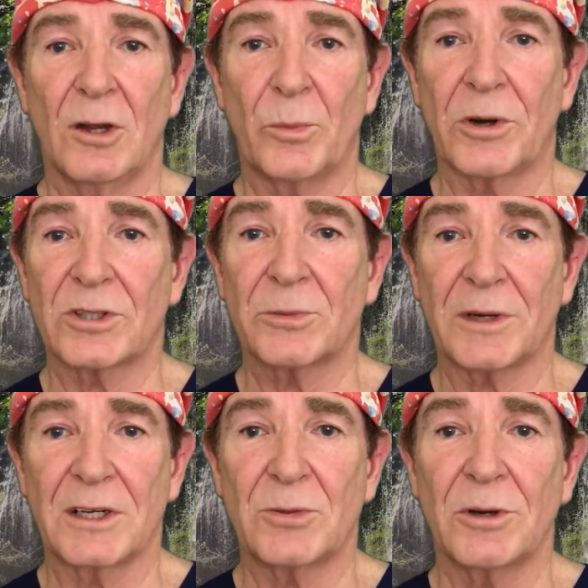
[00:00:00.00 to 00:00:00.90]

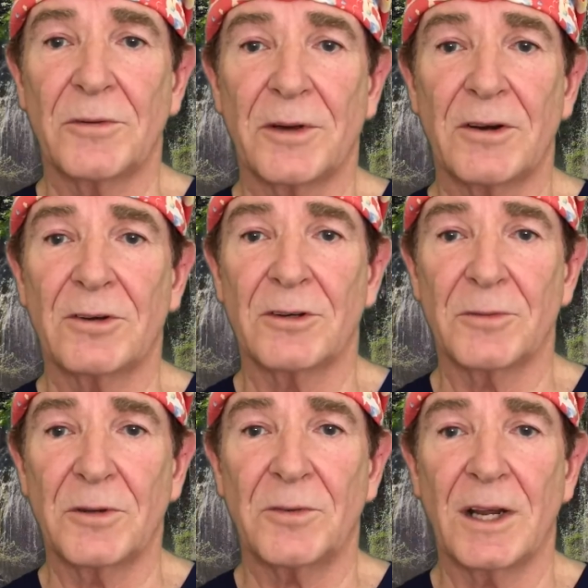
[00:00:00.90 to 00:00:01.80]
Approximately 1200 to
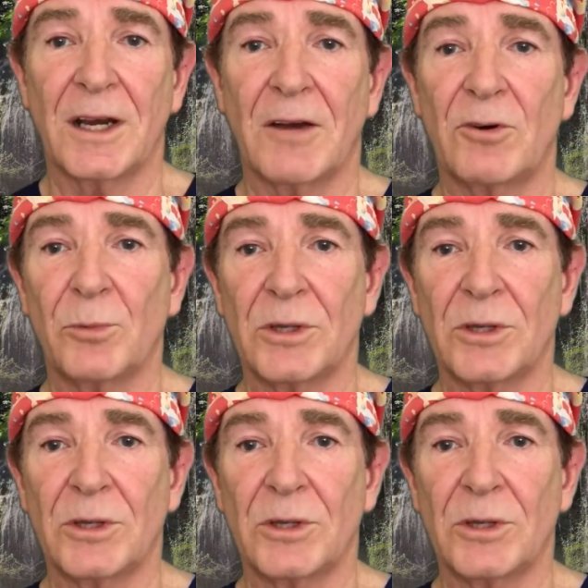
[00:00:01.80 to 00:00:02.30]
1500